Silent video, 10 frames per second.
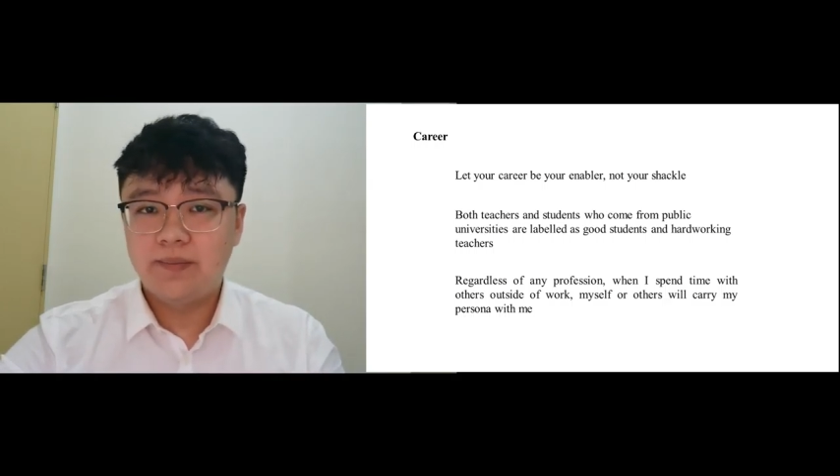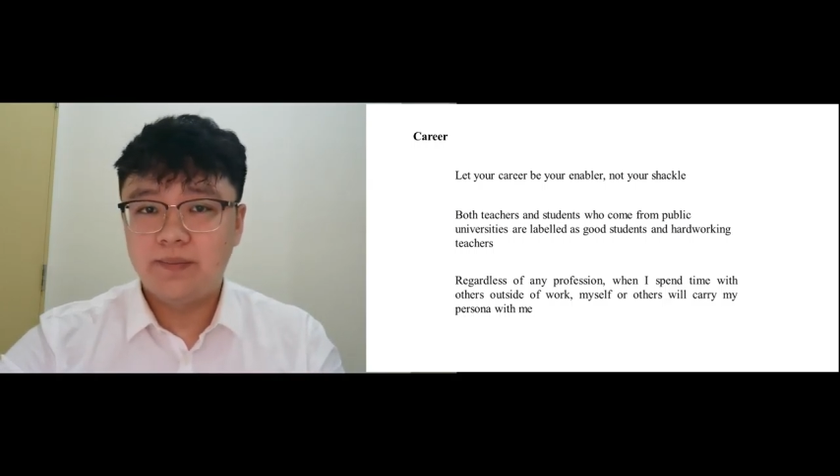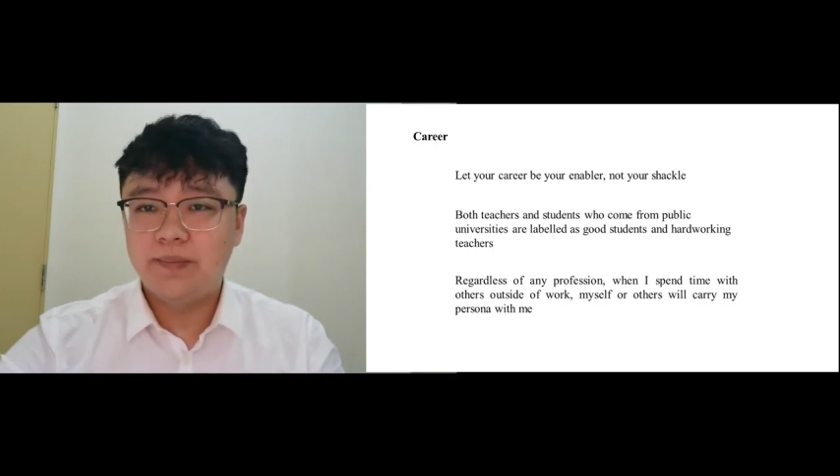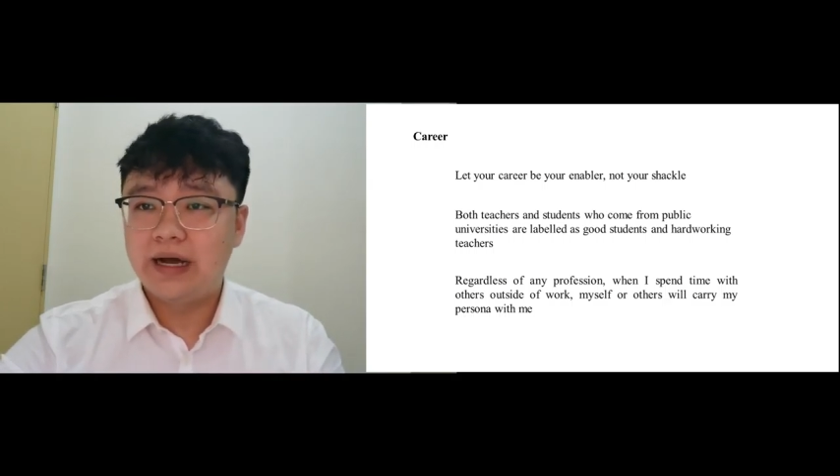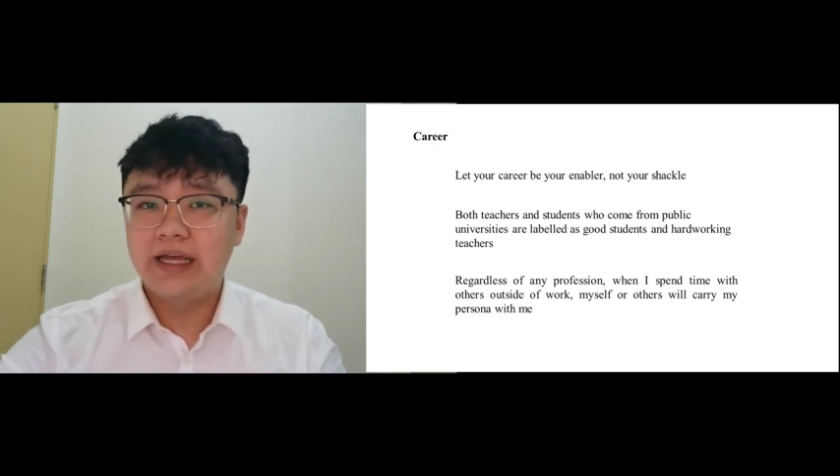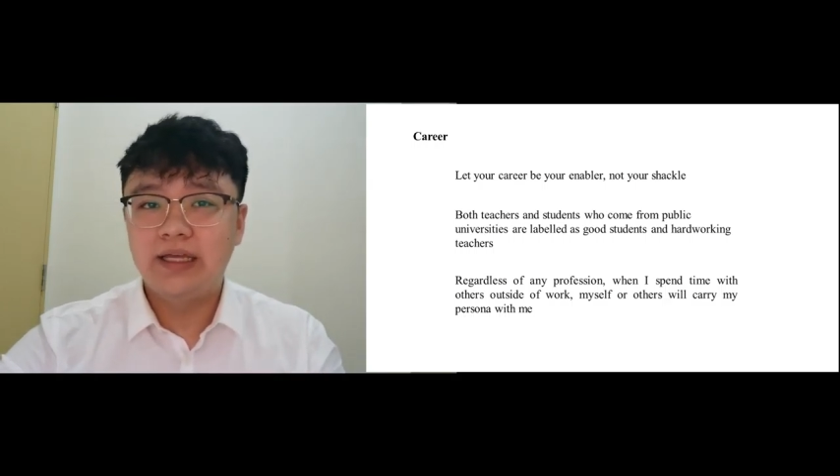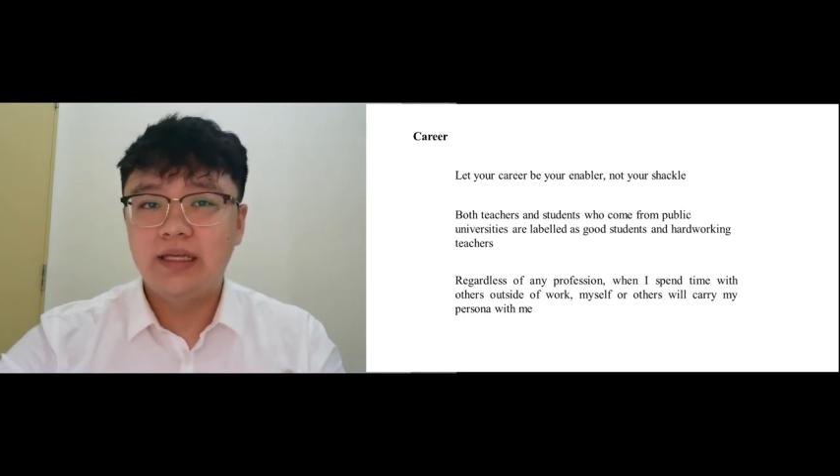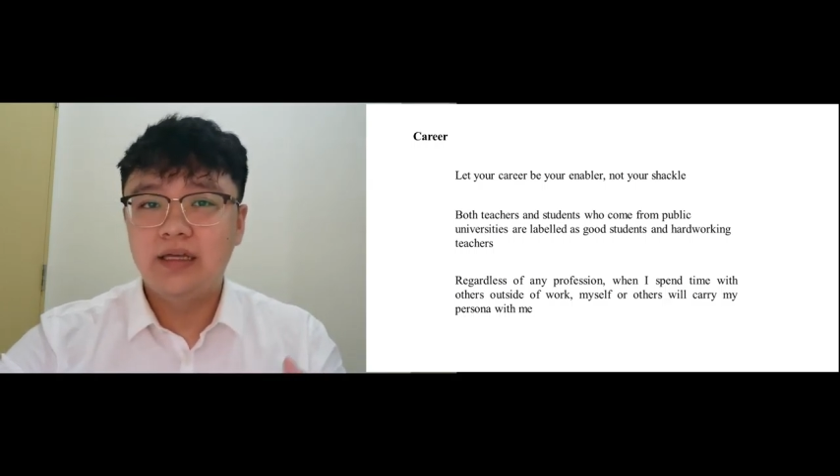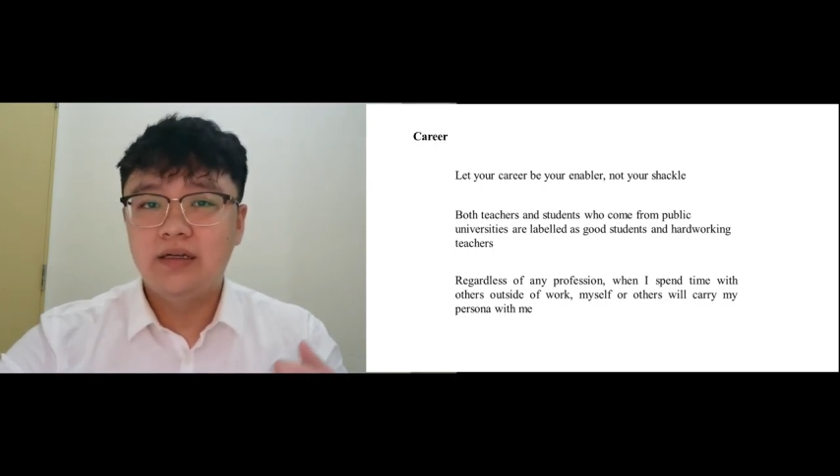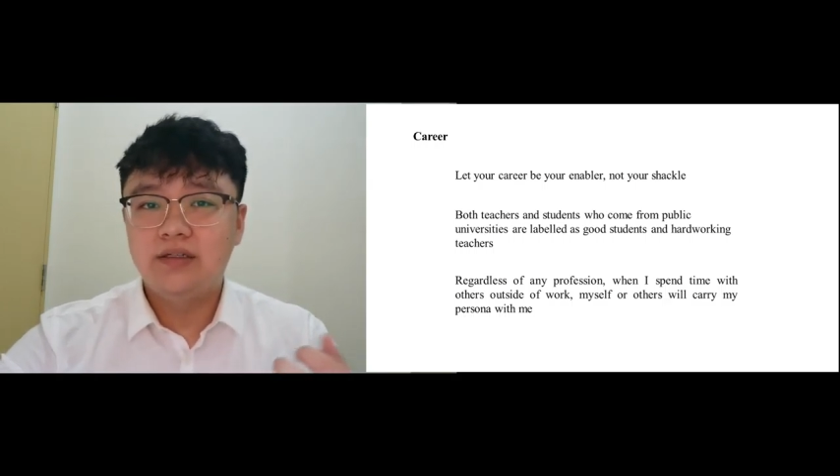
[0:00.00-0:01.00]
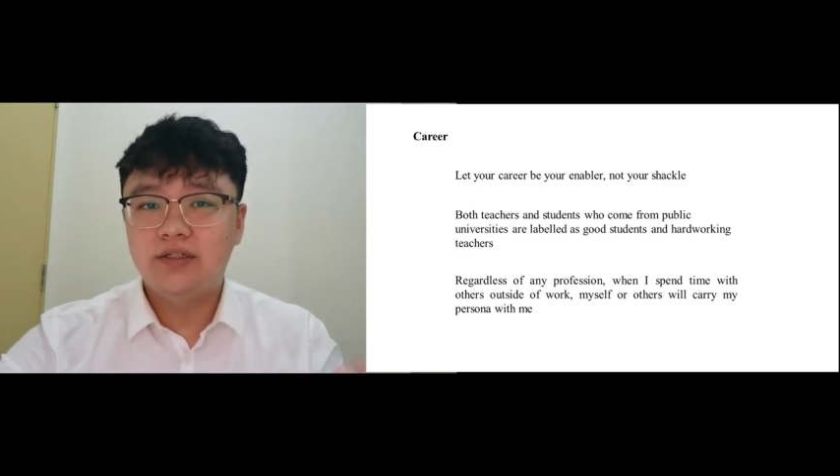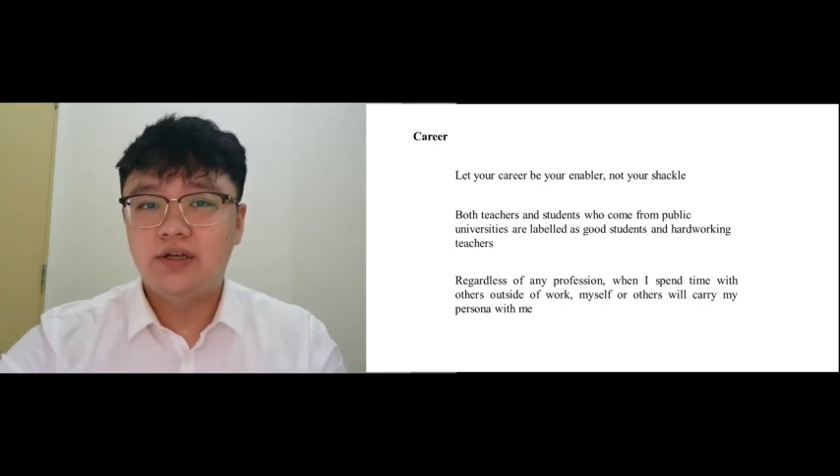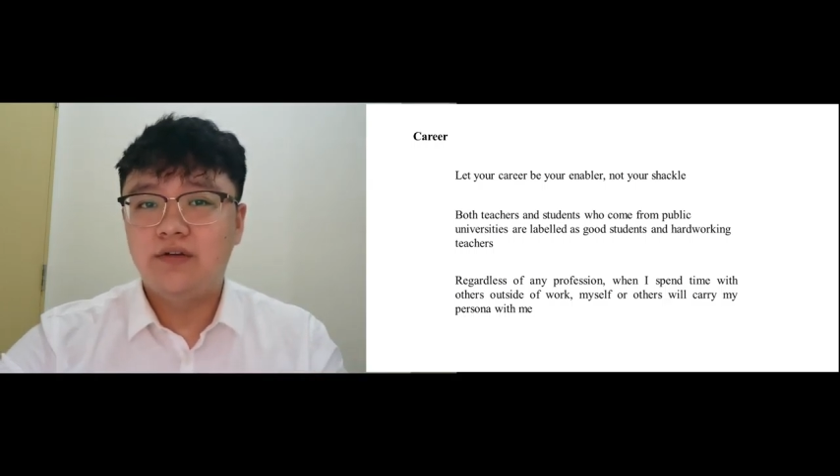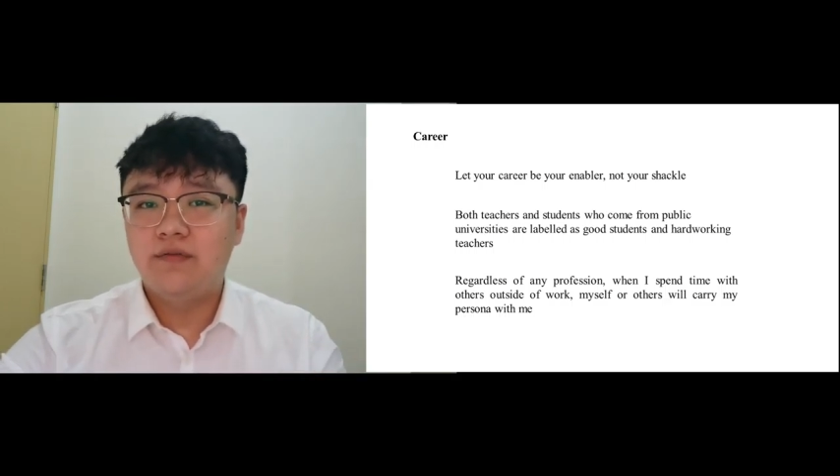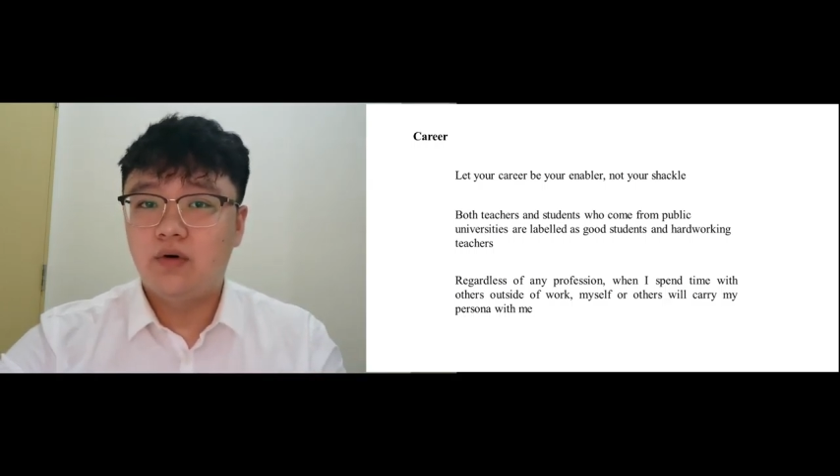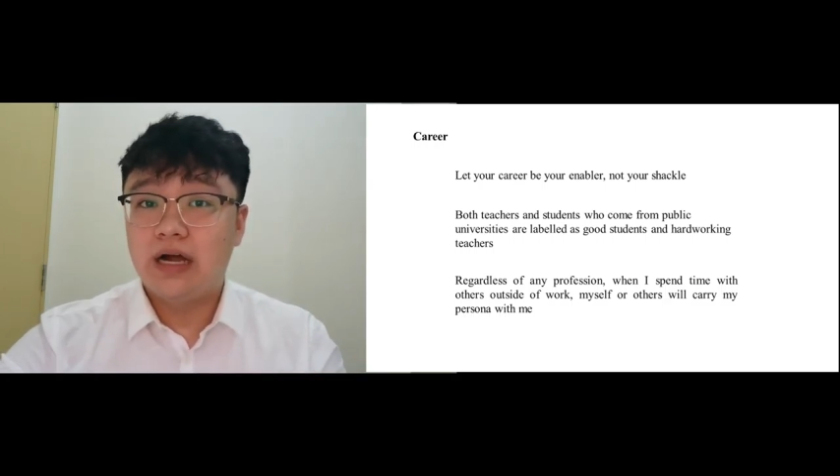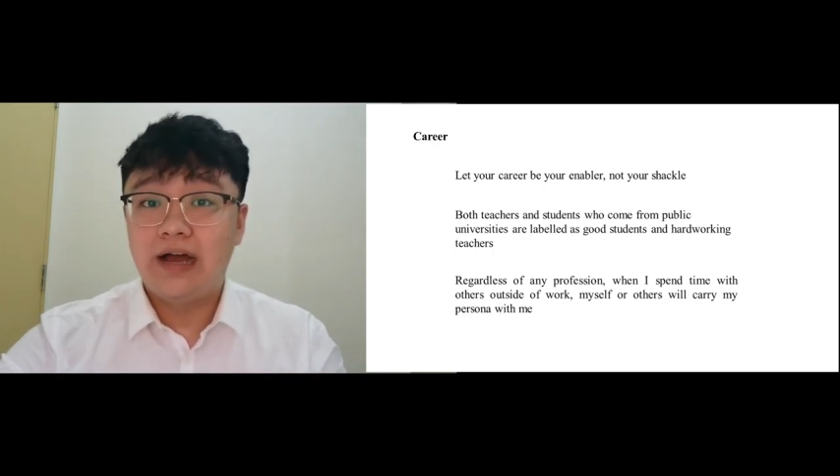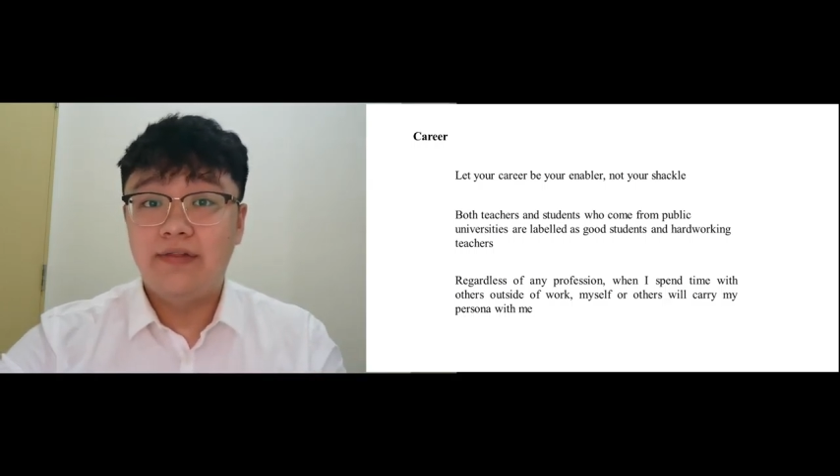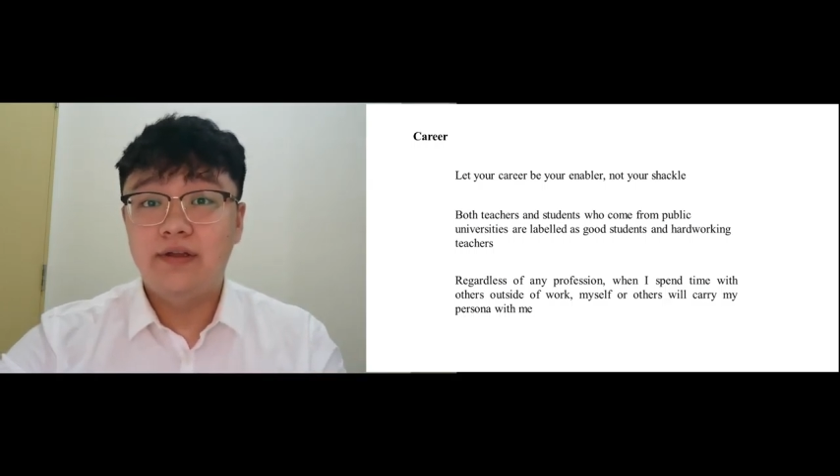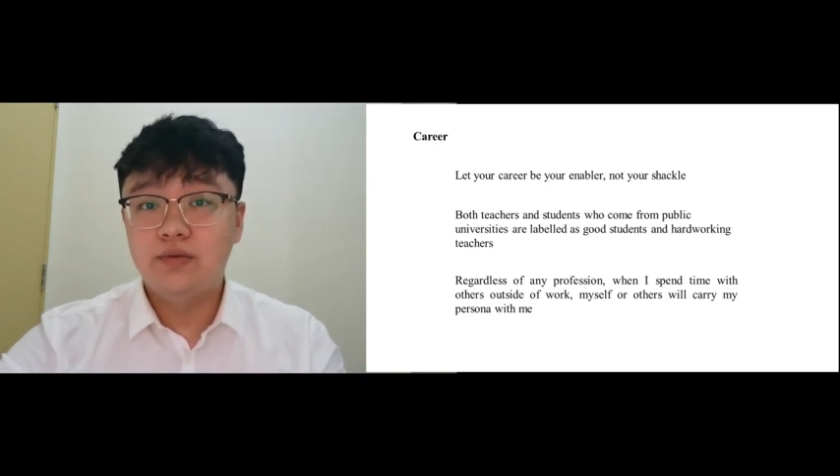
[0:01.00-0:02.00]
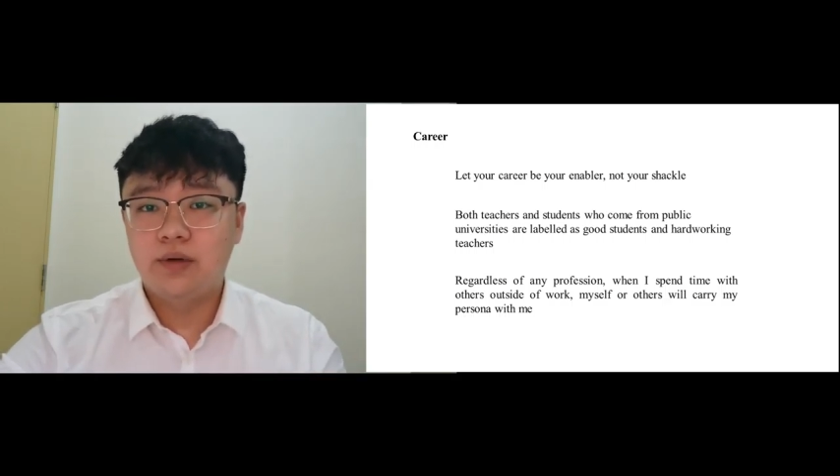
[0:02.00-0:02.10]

myself or others